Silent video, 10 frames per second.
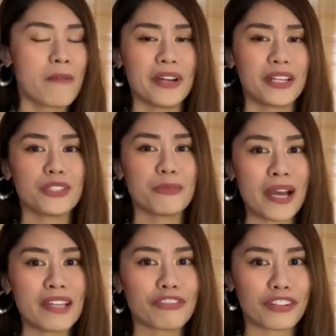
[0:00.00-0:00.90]
but you
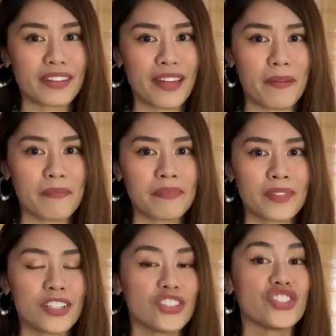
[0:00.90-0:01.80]
spend for them
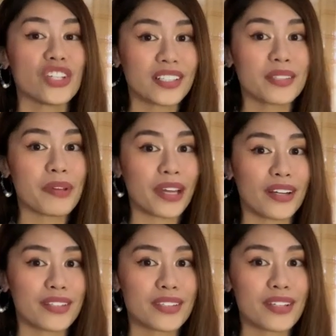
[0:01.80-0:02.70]
just
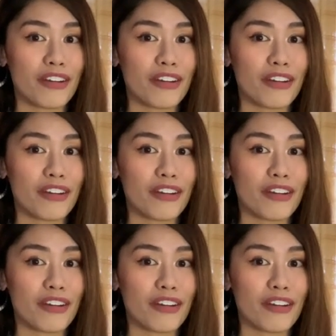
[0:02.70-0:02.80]
because